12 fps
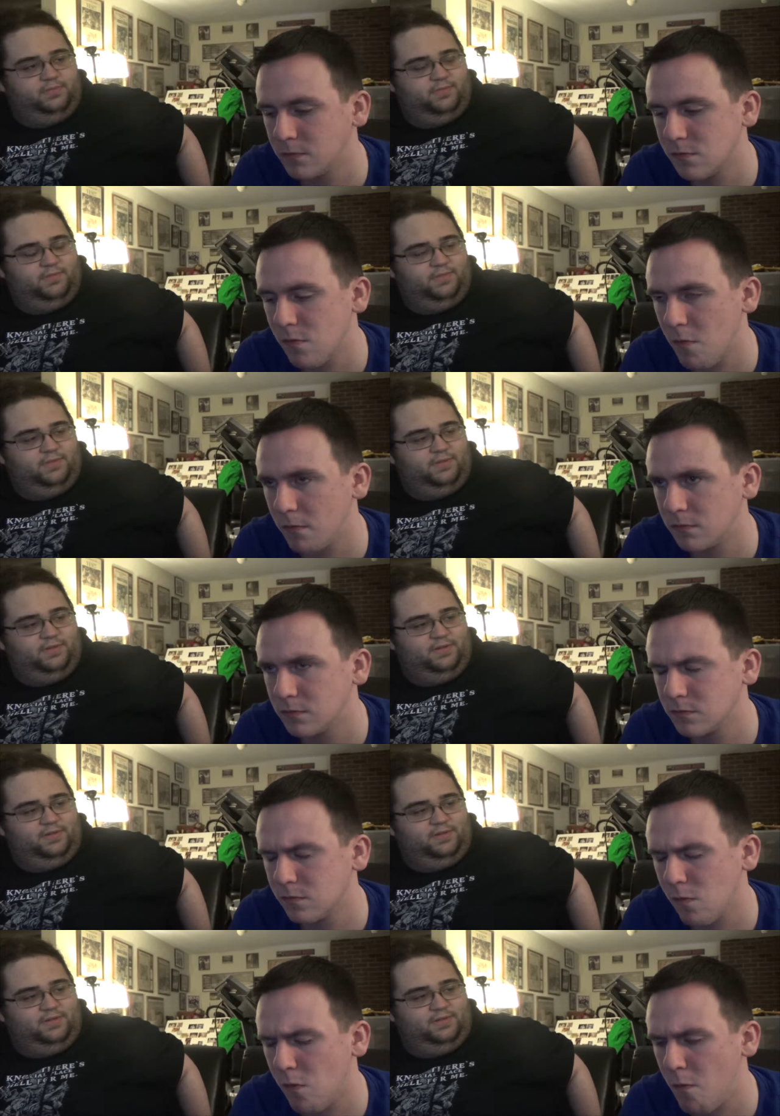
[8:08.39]

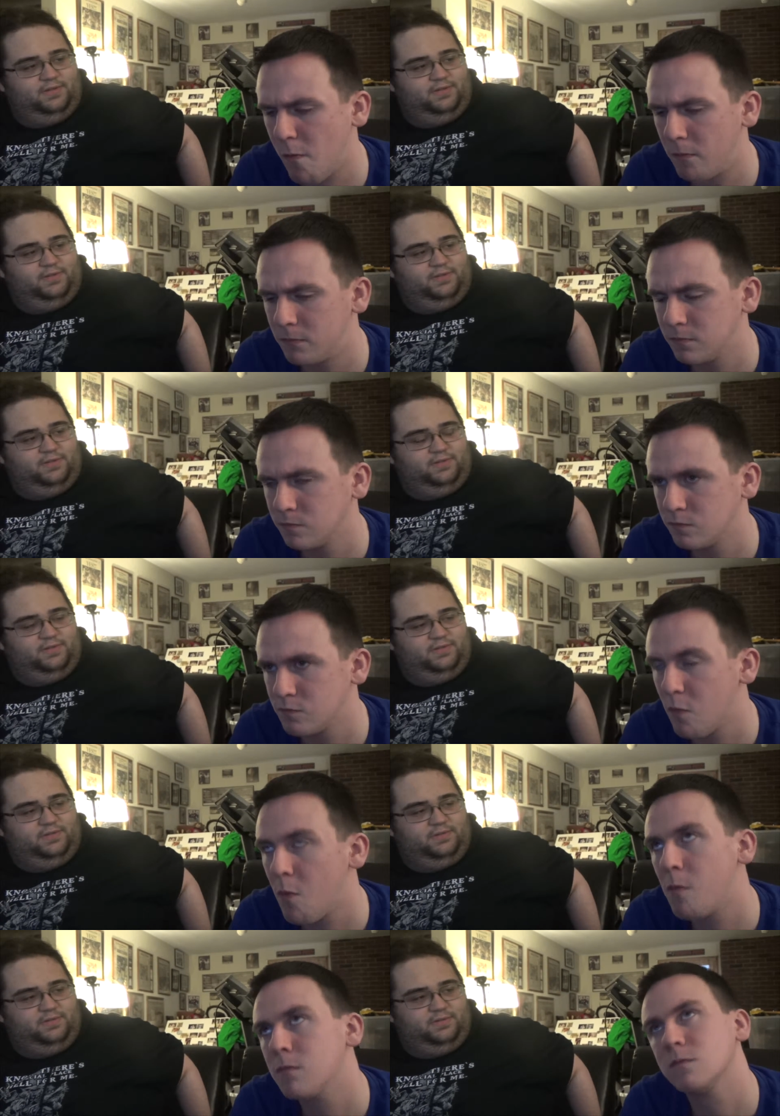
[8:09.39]

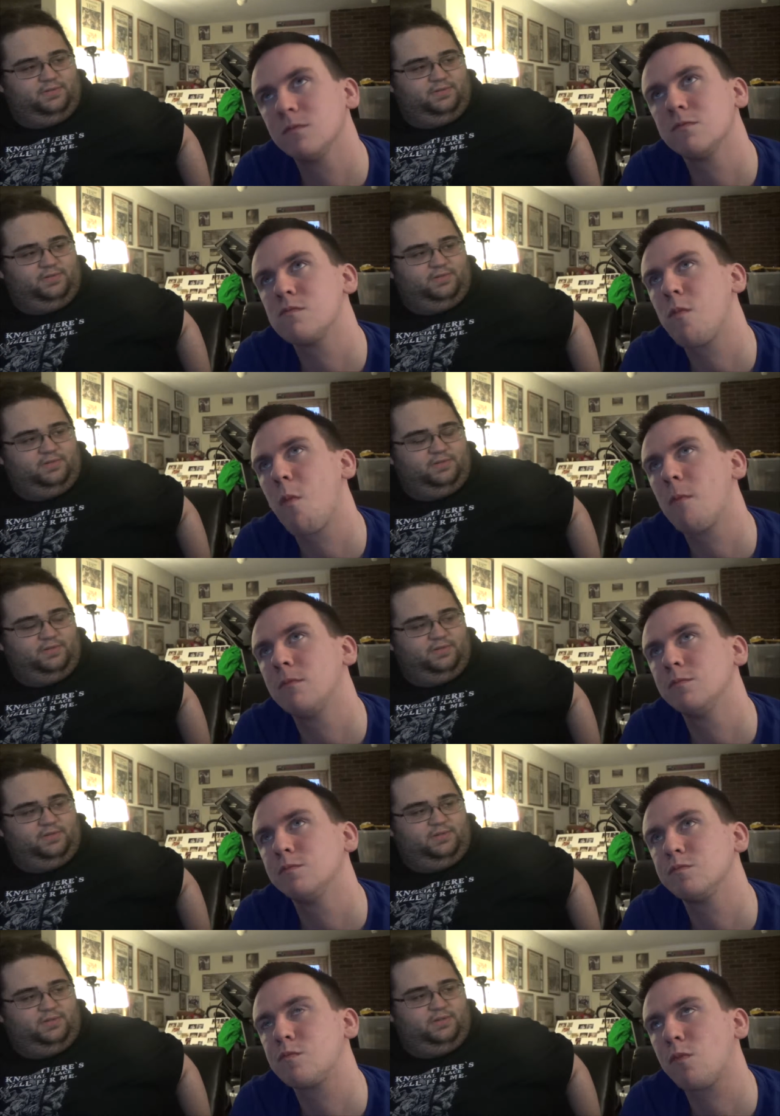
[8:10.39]

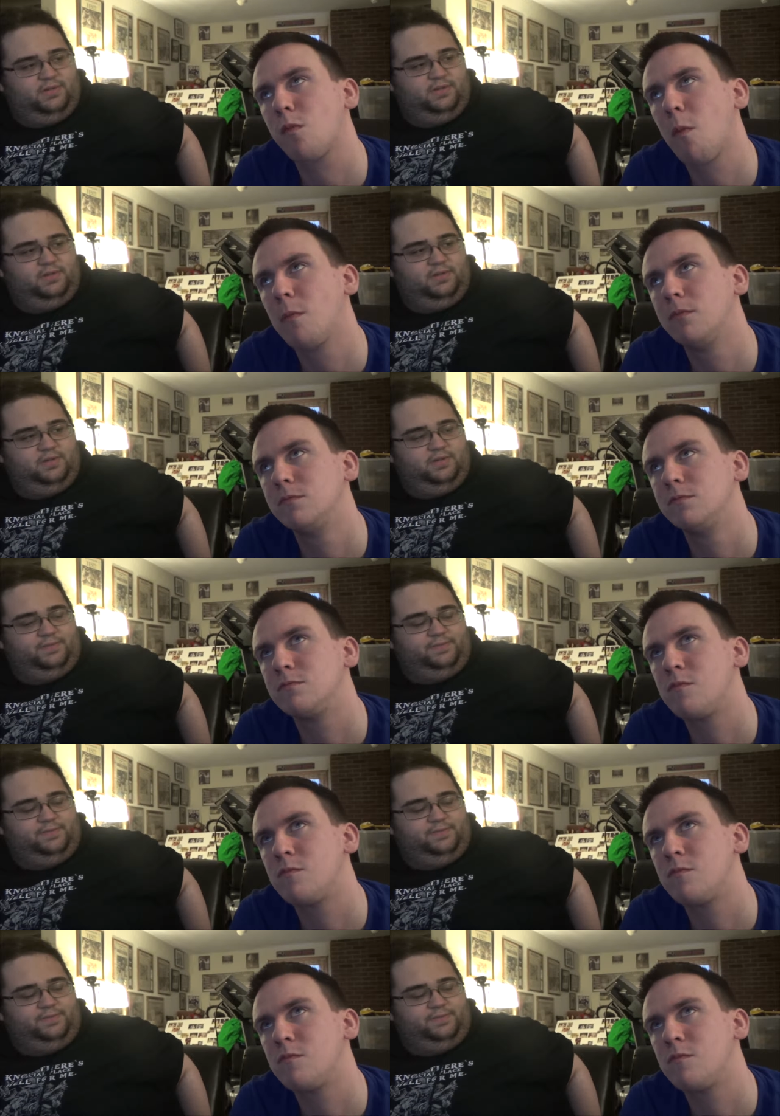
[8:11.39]
(no one is talking)